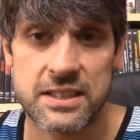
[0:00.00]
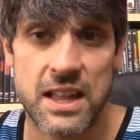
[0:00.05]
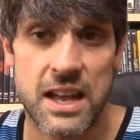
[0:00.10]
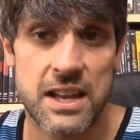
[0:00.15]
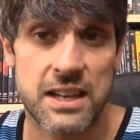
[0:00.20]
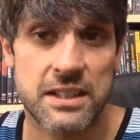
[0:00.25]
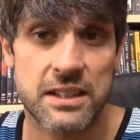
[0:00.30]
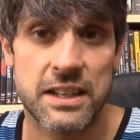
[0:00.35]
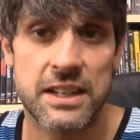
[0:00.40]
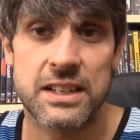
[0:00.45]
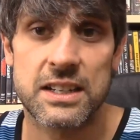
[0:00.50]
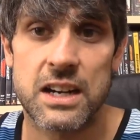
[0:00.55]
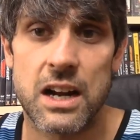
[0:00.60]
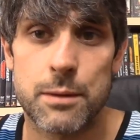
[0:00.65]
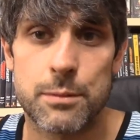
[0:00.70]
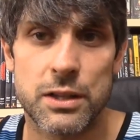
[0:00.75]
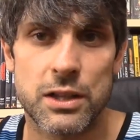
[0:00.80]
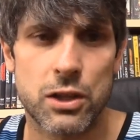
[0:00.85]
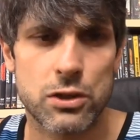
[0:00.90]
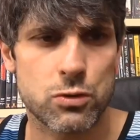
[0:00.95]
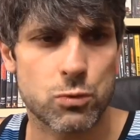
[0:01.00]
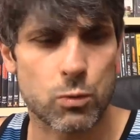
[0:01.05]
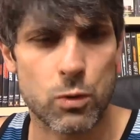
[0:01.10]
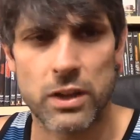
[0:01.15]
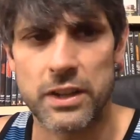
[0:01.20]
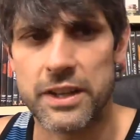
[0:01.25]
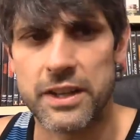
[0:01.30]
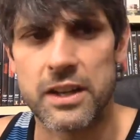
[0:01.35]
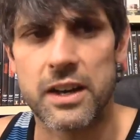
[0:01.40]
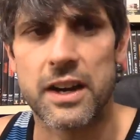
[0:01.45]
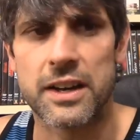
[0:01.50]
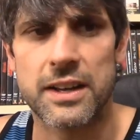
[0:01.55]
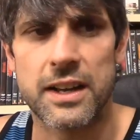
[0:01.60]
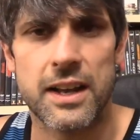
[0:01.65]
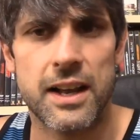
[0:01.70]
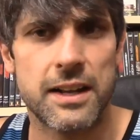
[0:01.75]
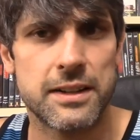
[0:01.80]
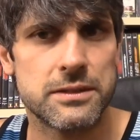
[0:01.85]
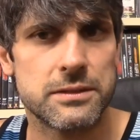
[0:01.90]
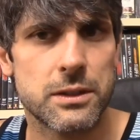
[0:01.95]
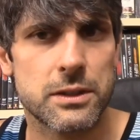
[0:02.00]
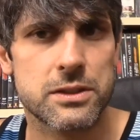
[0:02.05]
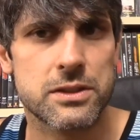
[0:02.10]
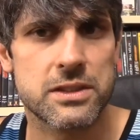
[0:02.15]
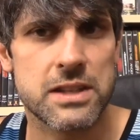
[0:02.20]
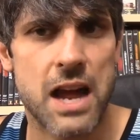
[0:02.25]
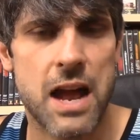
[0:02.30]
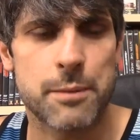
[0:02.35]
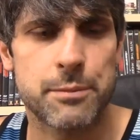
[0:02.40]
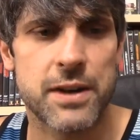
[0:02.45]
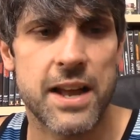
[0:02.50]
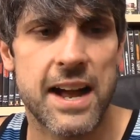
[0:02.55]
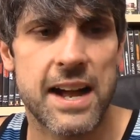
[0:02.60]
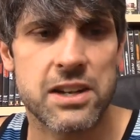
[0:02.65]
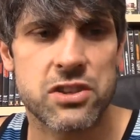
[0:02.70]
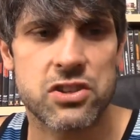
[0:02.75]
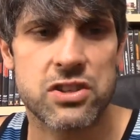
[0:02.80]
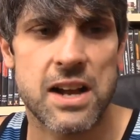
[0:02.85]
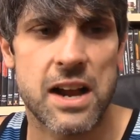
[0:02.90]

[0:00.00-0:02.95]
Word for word: They cleaned it up. It looks really good. It, it looks top notch,